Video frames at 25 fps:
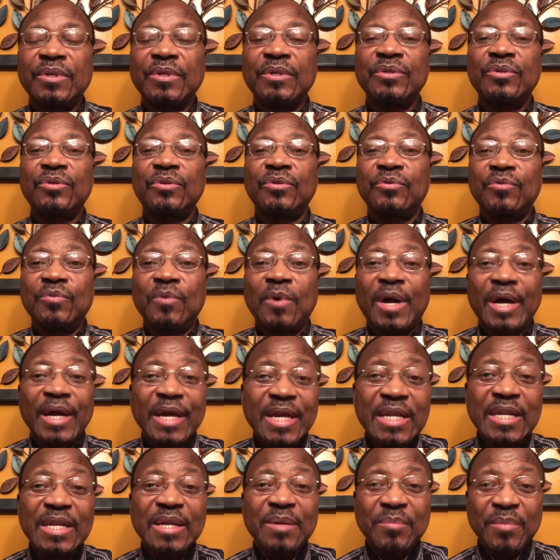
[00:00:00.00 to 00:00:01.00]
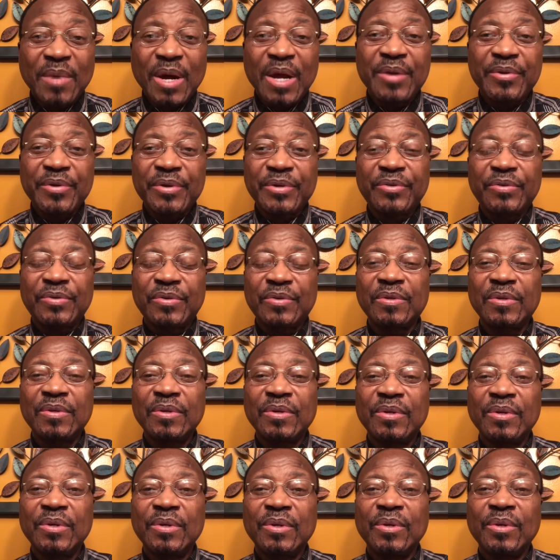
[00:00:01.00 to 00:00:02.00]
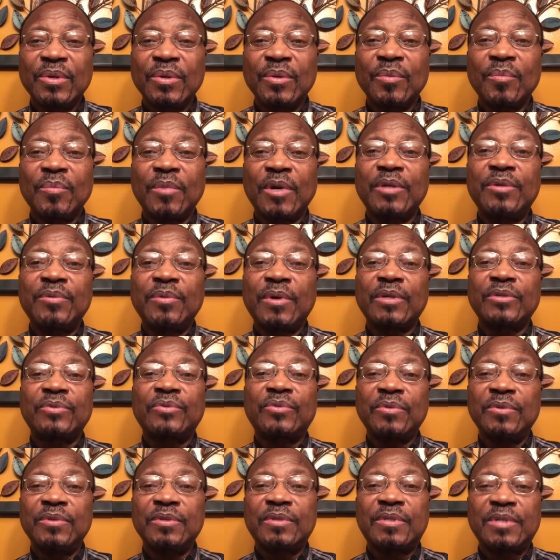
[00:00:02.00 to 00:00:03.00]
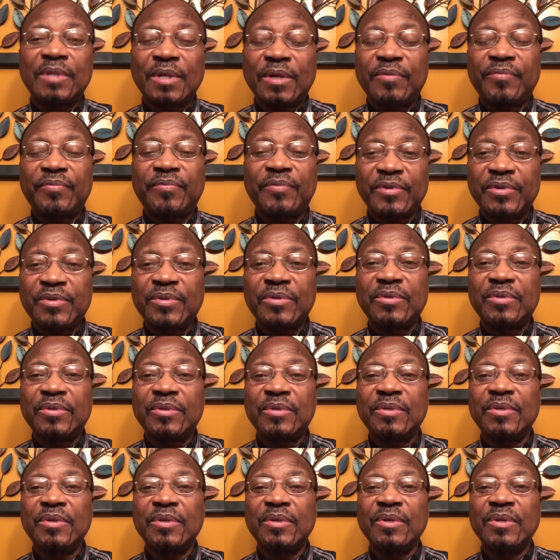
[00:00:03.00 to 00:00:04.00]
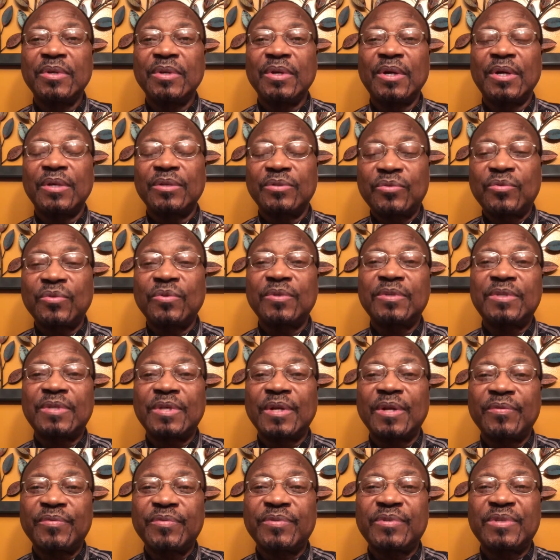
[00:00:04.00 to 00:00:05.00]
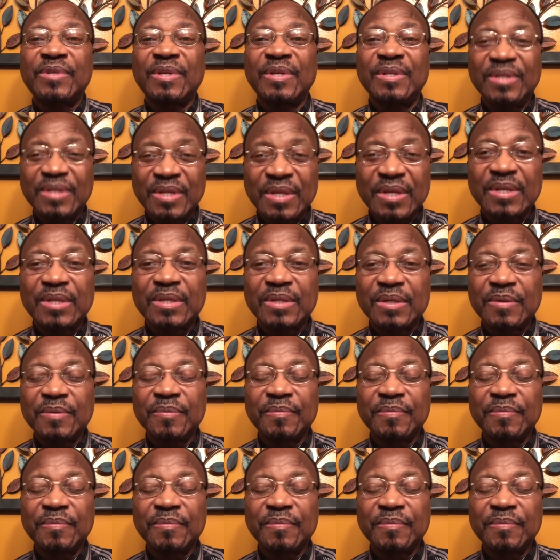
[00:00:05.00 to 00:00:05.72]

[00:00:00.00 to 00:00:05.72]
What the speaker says: So you are in the marriage, but you are so selfish and so self-centered.